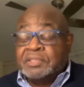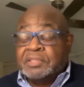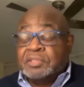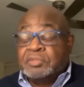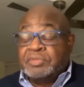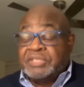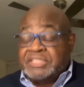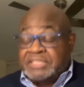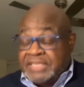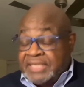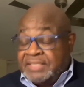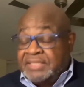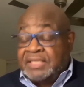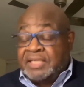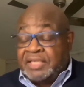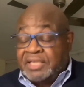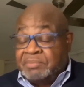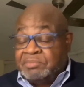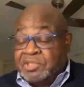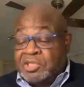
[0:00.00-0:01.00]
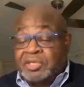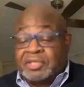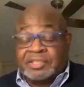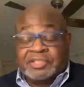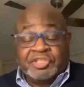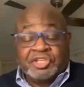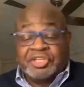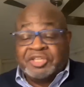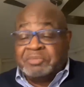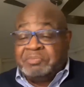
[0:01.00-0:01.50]
We said to him, Look,
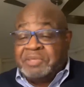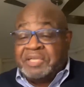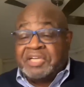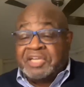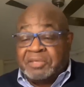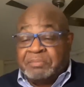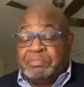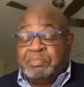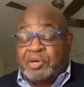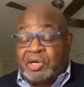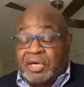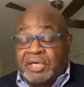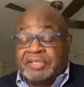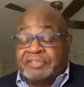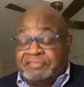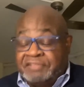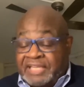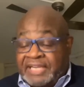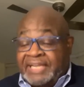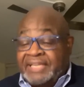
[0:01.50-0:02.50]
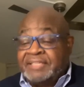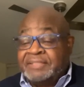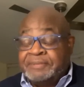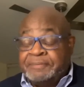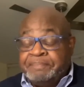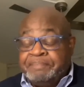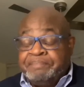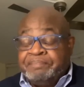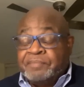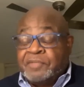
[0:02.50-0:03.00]
you're going to become part of that.
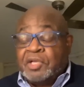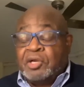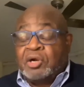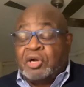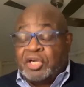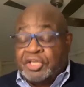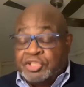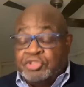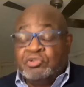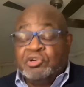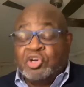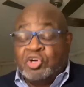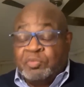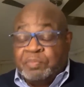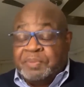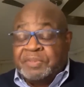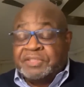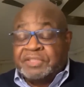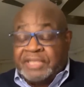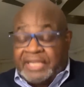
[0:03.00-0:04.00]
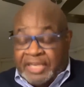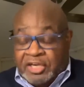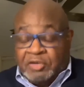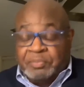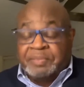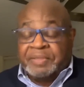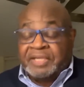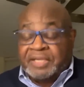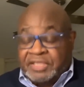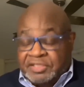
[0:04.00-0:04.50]
Are you open to
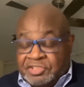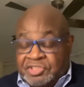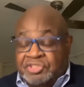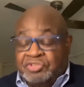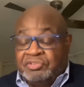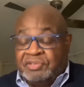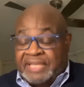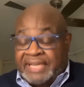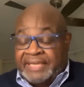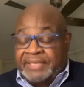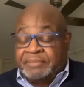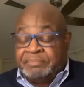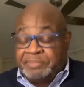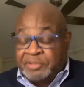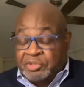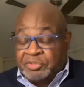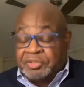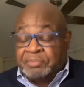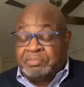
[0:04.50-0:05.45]
helping us do that and build the